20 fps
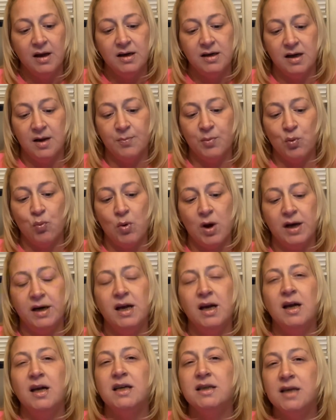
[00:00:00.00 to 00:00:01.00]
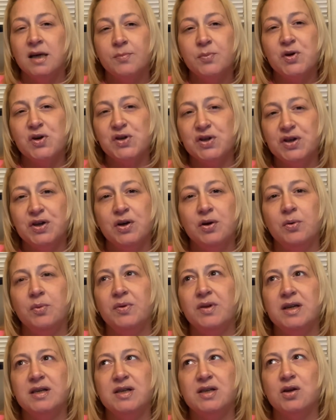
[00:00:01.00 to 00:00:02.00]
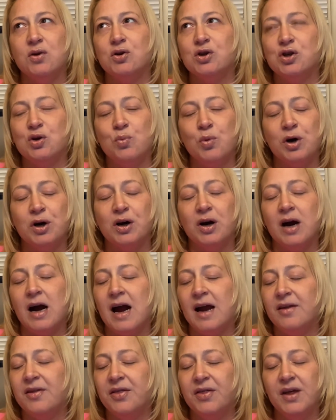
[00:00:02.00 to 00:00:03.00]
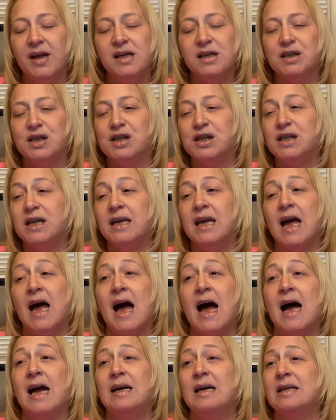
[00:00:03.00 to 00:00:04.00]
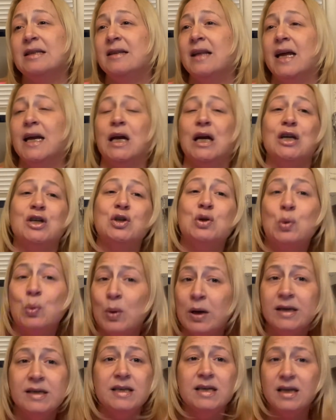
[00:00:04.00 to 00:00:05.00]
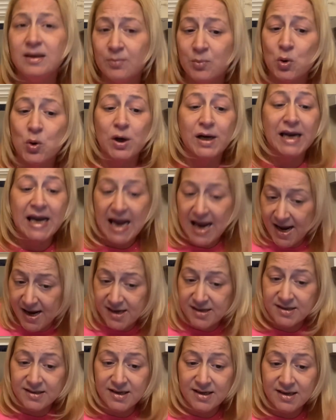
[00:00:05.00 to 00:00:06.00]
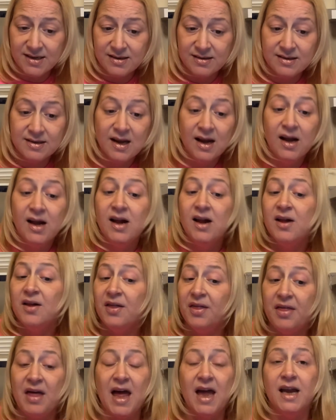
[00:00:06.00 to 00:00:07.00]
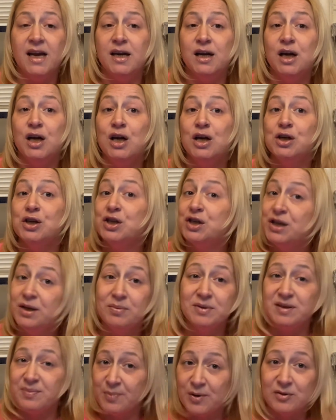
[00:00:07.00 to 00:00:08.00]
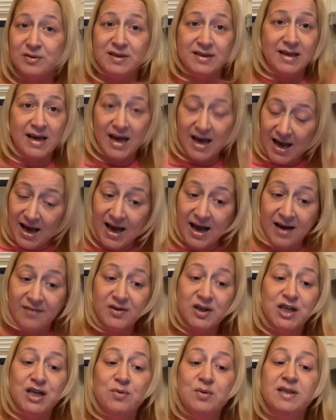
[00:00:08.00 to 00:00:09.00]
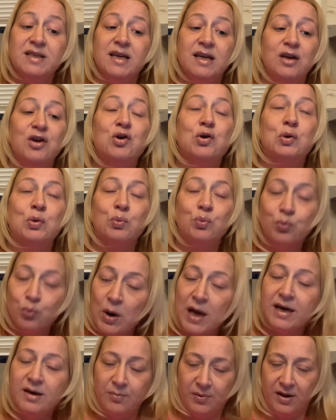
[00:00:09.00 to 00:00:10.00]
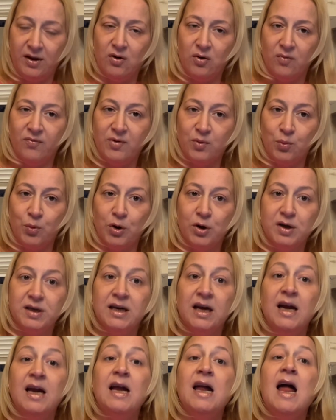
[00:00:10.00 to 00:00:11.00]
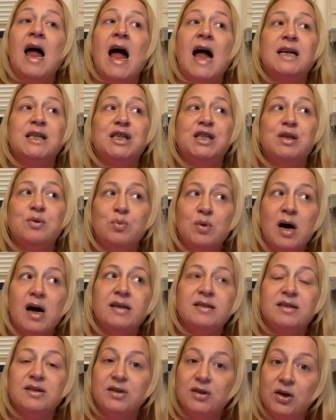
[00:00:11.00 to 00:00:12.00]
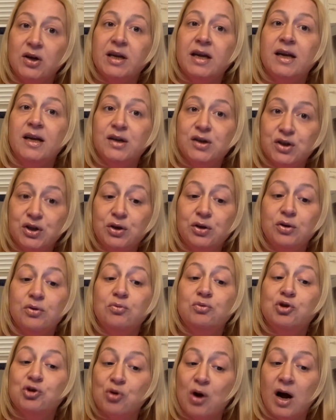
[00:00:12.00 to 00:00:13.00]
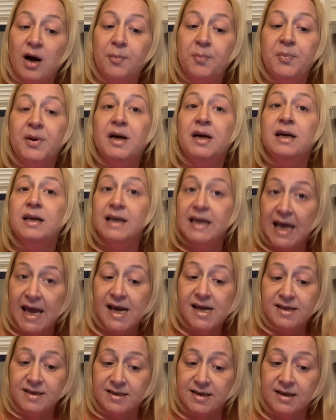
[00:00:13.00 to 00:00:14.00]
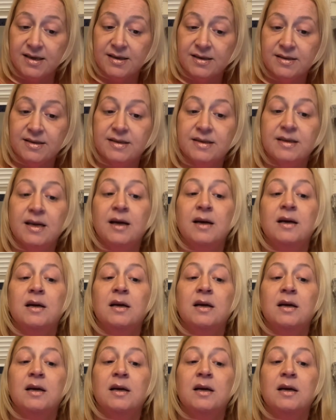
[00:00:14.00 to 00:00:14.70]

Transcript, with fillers: Number one. Number two, this social worker, I think she had like 20 more cases than she was supposed to have. She was incredibly overworked and she was looking to drop cases.